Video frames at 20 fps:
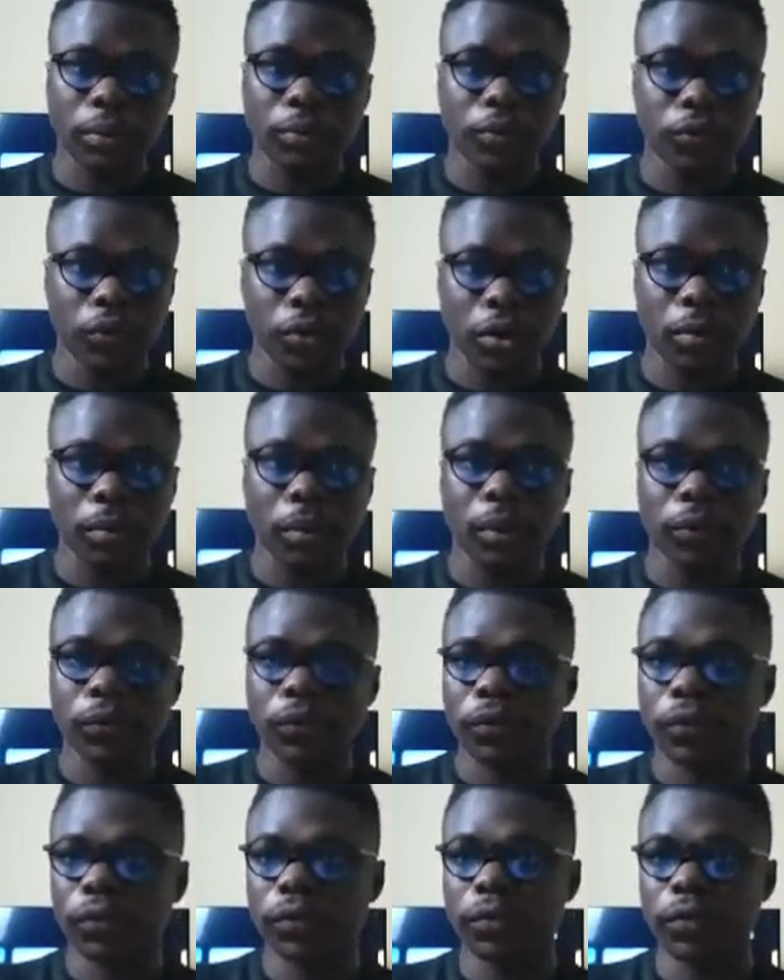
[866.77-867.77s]
I'm going to talk about
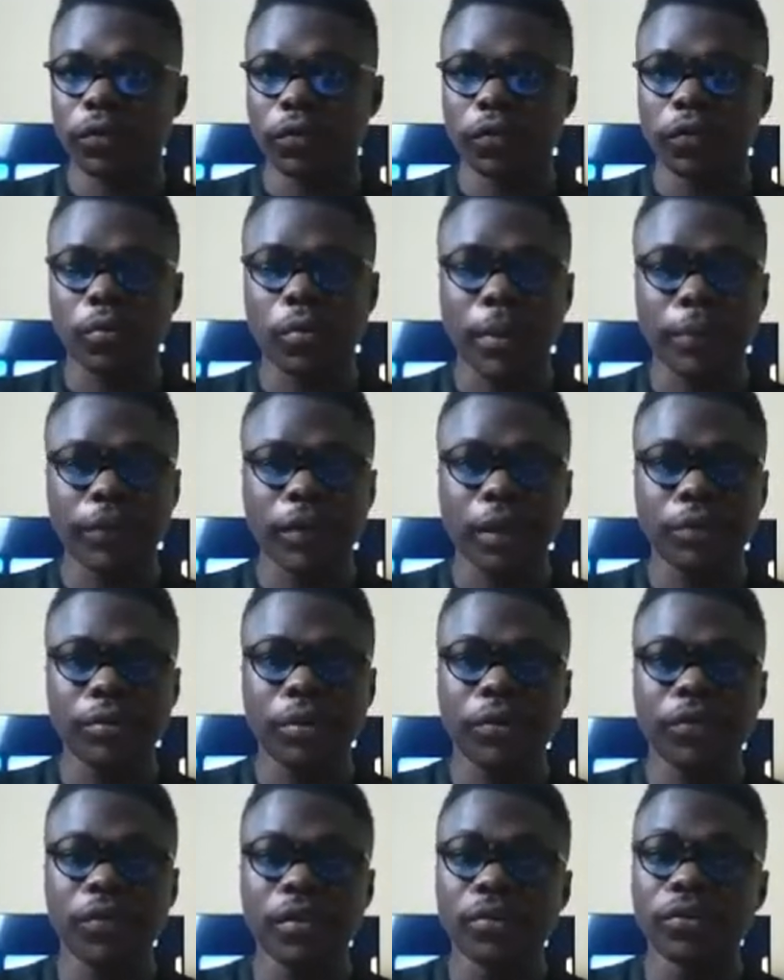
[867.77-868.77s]
it. This is a website
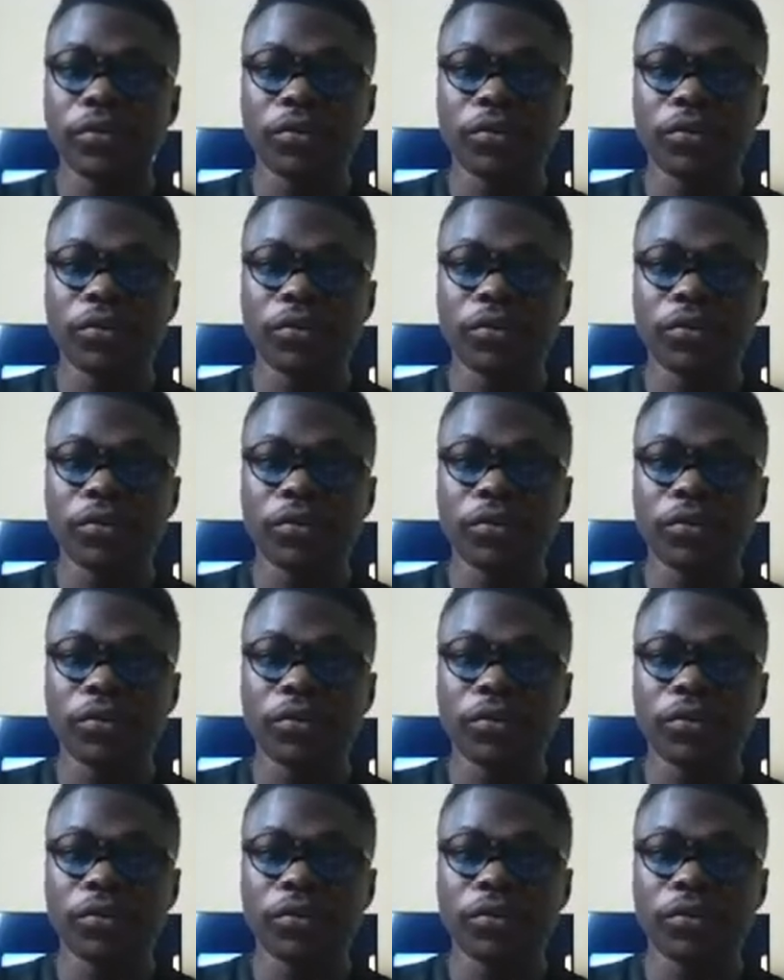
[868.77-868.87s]
where it says